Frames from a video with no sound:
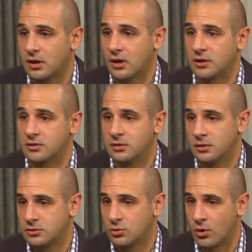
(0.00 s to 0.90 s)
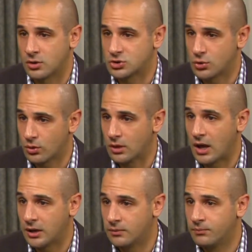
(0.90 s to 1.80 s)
uh, to our shoreline.